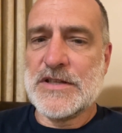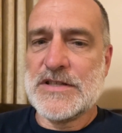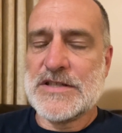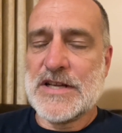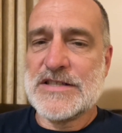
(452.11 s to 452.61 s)
and the
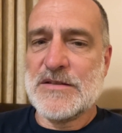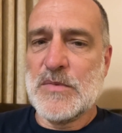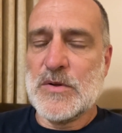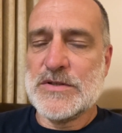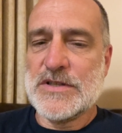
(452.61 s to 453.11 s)
size of the
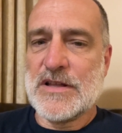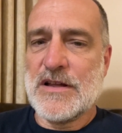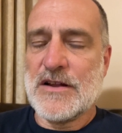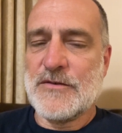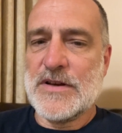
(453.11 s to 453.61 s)
bolts and the
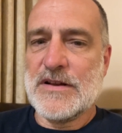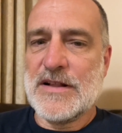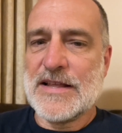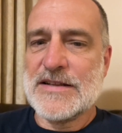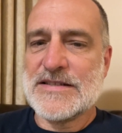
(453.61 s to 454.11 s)
concrete and all
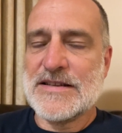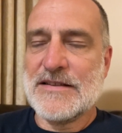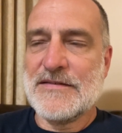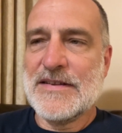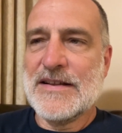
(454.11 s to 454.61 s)
that kind of stuff.